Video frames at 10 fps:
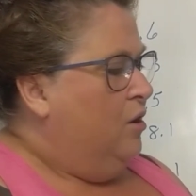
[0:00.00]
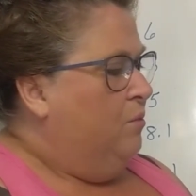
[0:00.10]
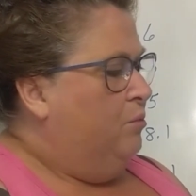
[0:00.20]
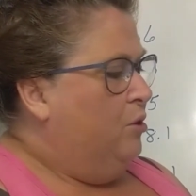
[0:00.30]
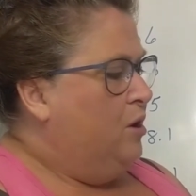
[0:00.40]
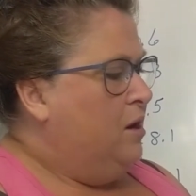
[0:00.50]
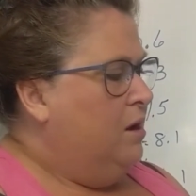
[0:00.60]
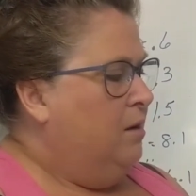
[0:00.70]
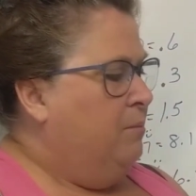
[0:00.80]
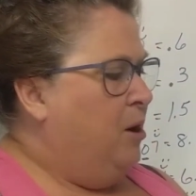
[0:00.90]
Brooke
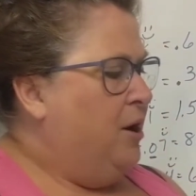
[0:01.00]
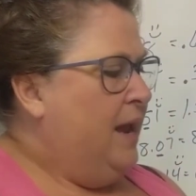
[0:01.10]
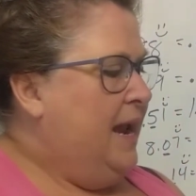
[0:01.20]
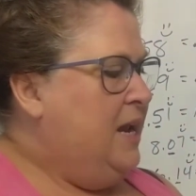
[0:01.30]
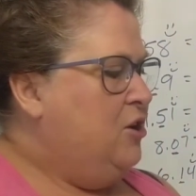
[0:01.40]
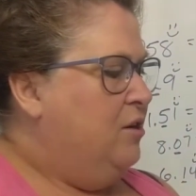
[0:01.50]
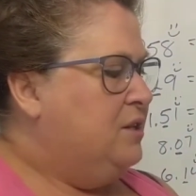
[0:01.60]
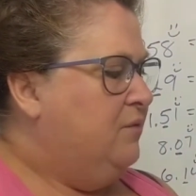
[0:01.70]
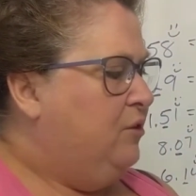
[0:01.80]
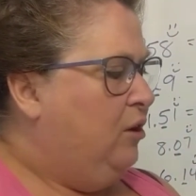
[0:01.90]
bought 8 yards
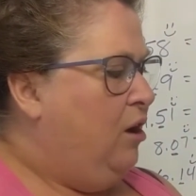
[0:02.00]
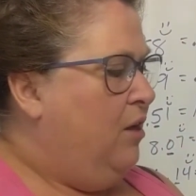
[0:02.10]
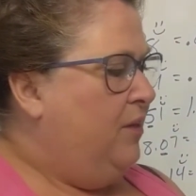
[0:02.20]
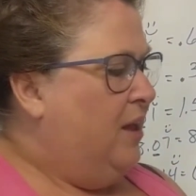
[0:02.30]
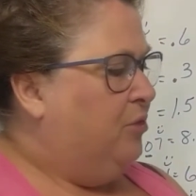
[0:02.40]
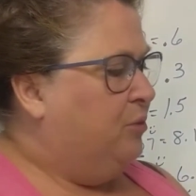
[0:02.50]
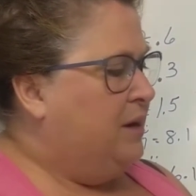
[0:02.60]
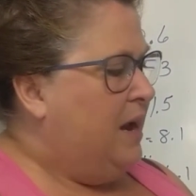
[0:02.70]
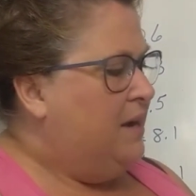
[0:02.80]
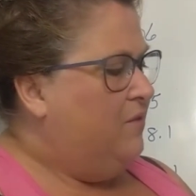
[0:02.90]
of cloth at
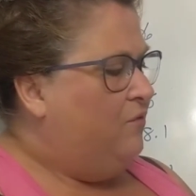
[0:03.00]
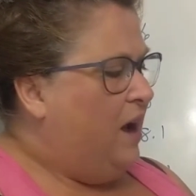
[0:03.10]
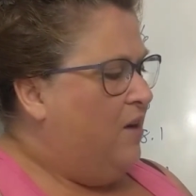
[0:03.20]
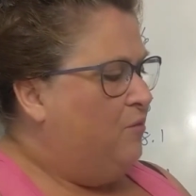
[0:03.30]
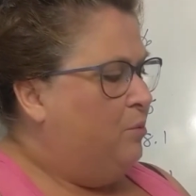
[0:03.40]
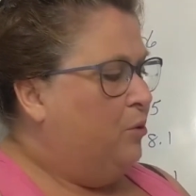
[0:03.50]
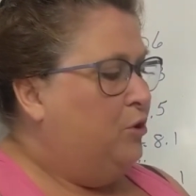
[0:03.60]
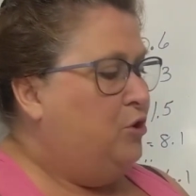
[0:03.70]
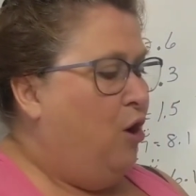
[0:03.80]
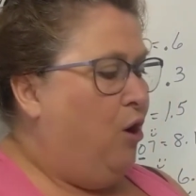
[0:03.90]
$3.95 per
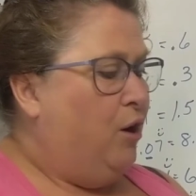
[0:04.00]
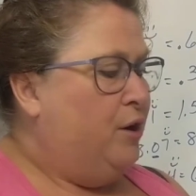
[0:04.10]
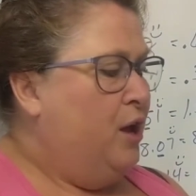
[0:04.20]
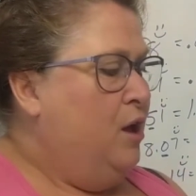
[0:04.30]
yard.